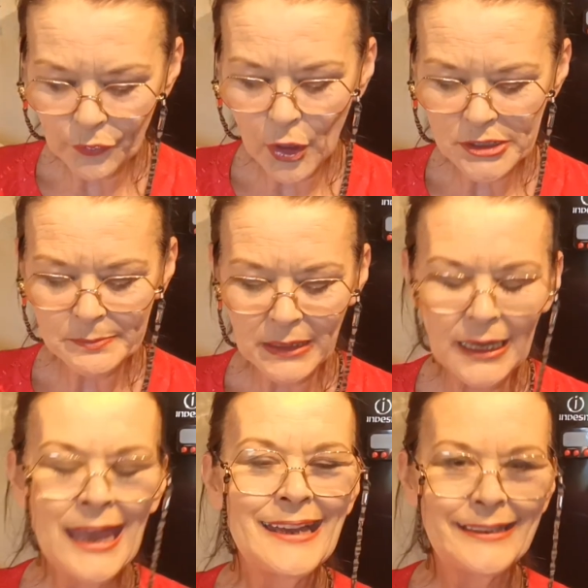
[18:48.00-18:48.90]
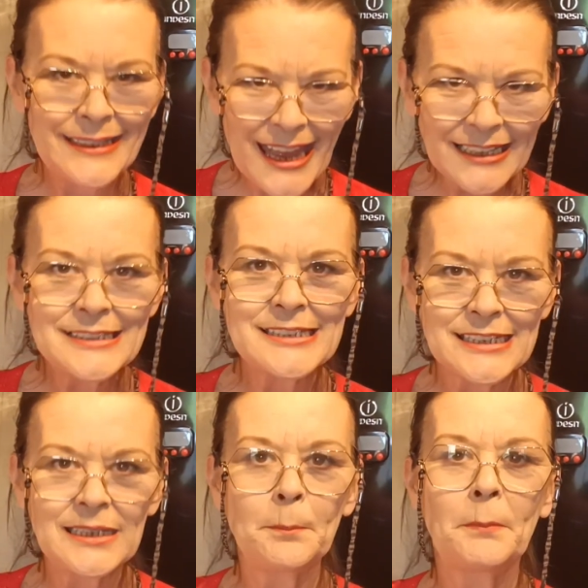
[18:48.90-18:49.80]
have cost me
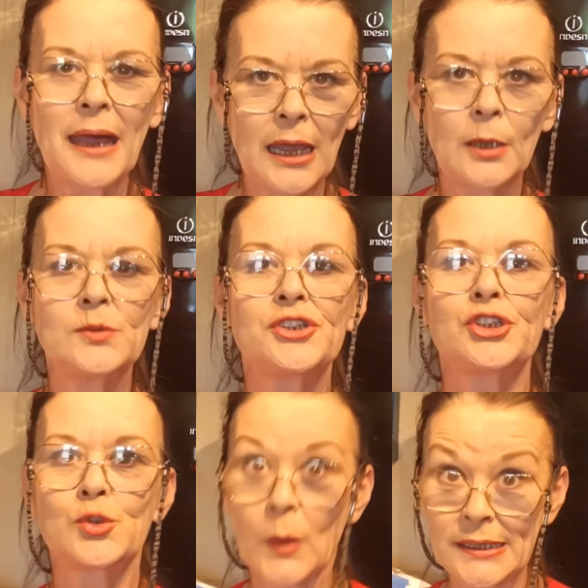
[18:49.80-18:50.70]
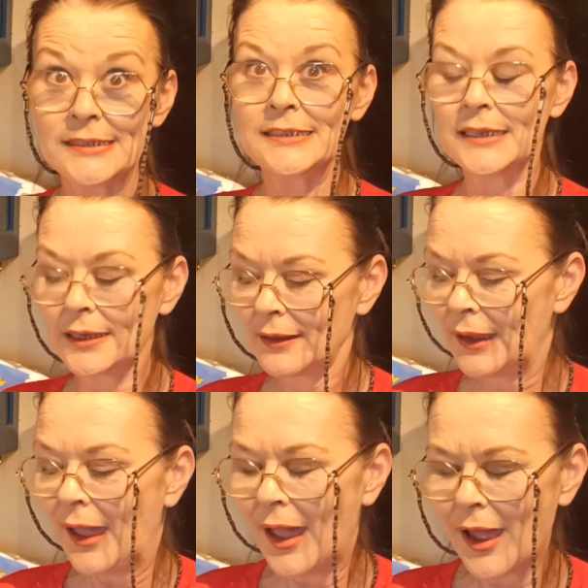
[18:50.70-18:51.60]
£19.20.
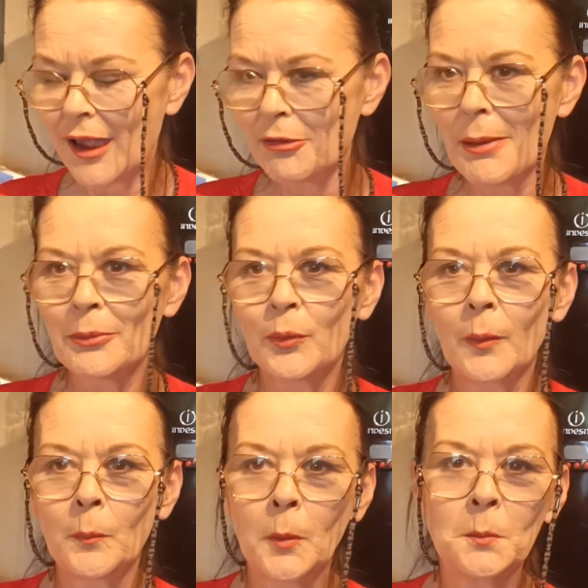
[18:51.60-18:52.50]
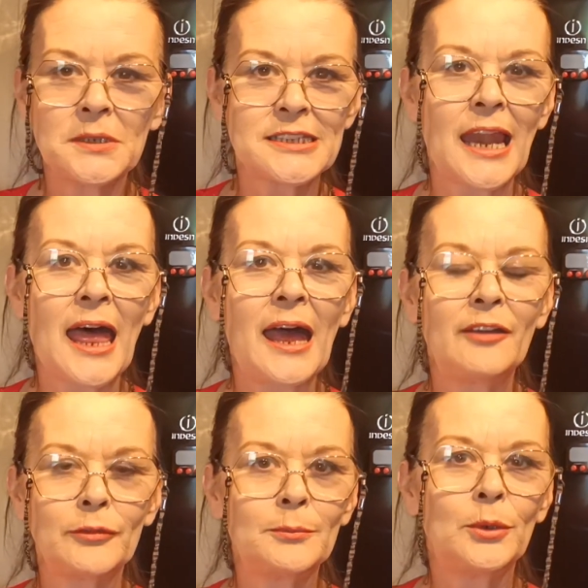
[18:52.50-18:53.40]
I remember when Mum was
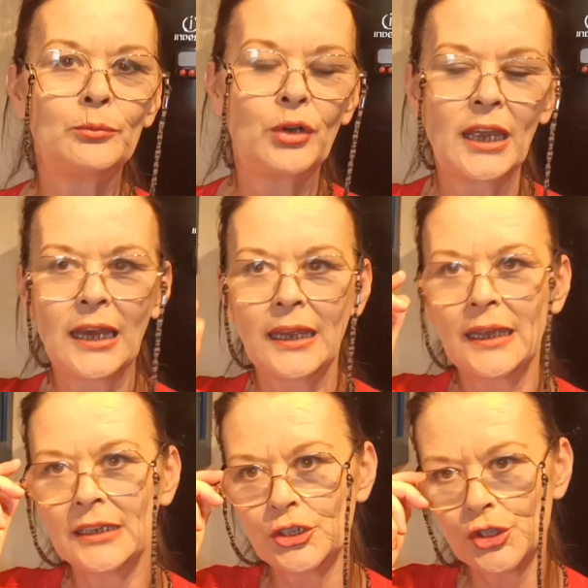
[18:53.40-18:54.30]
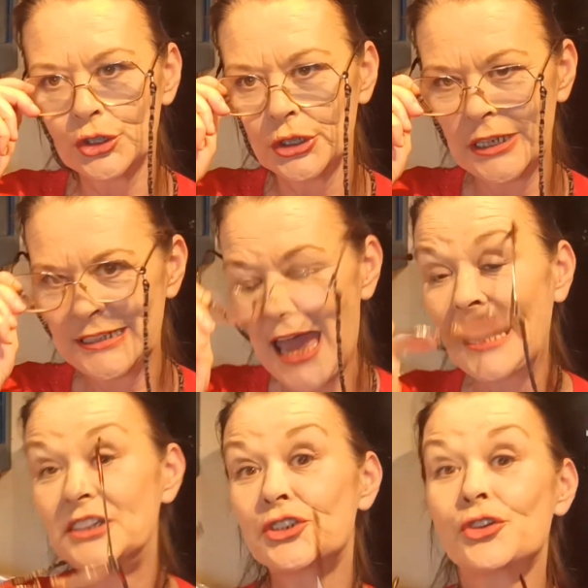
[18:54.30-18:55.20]
alive, and Mum really enjoyed
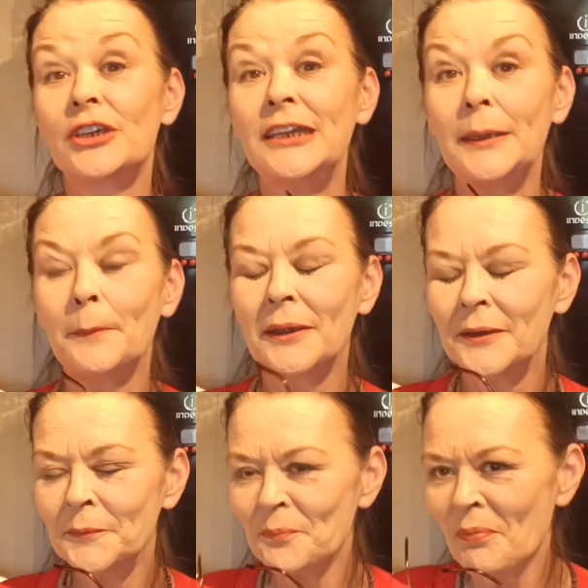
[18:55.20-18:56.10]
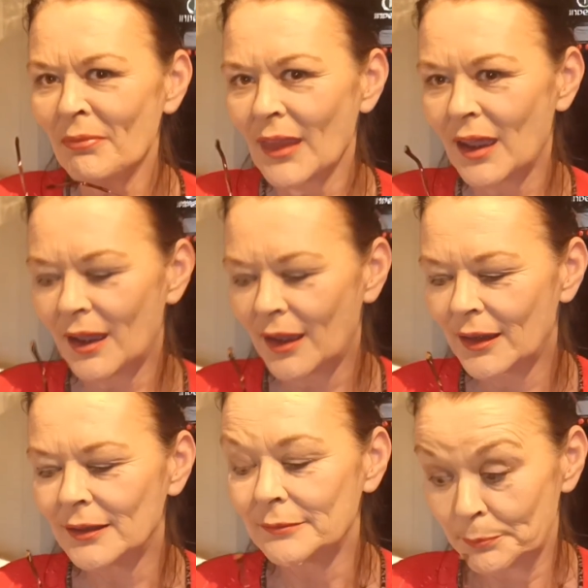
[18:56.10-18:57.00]
ice cream,
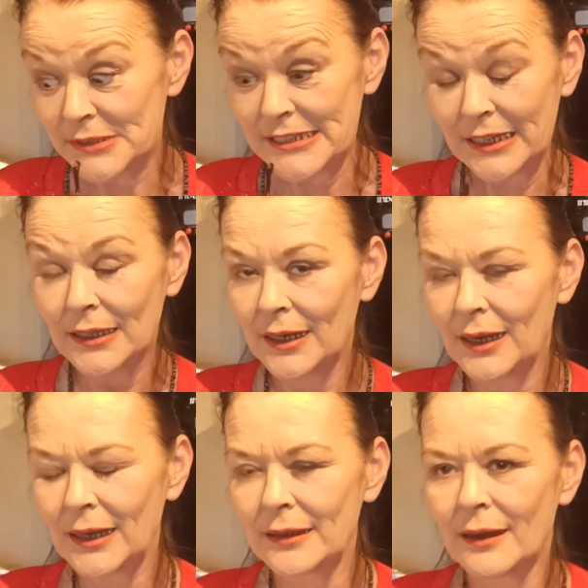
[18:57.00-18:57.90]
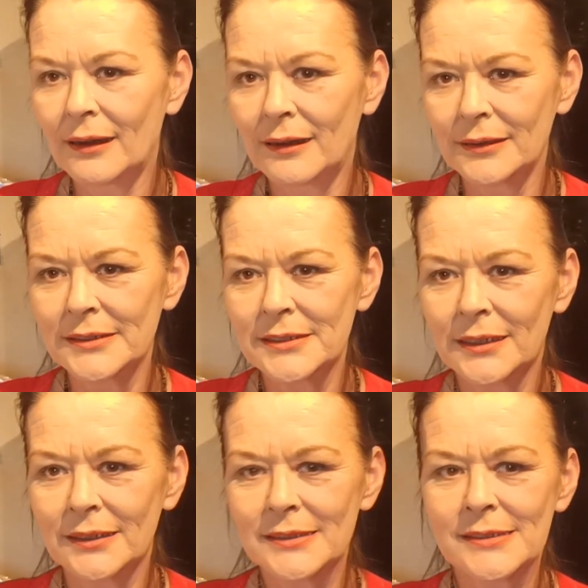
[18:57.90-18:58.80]
particularly the
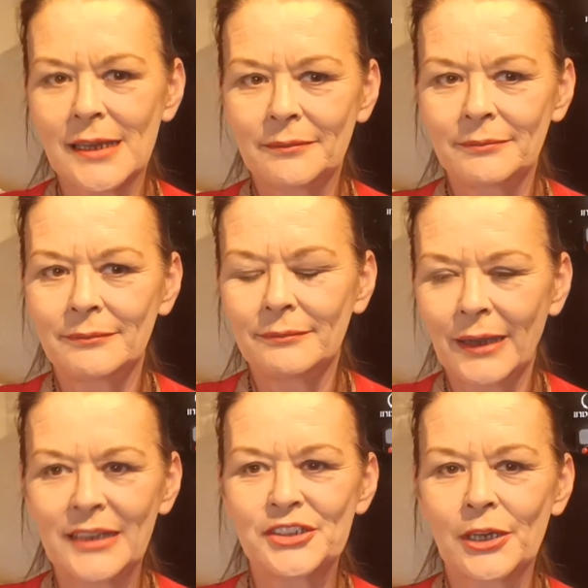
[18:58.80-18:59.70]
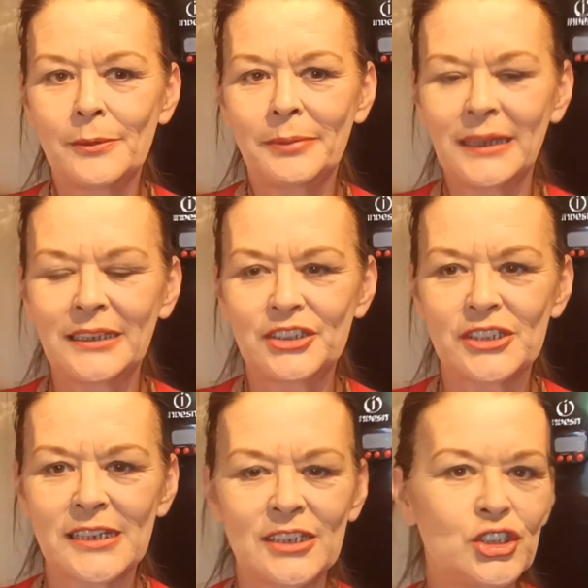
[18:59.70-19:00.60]
Haagen-Dazs, and we had to go and
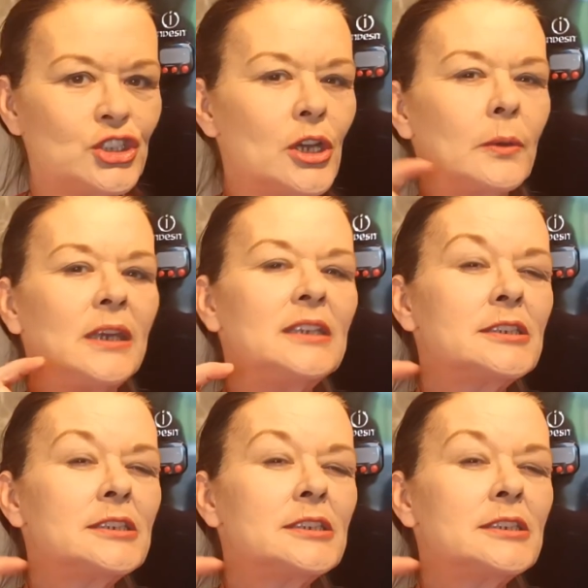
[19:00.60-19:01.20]
purchase it. And she'd only eat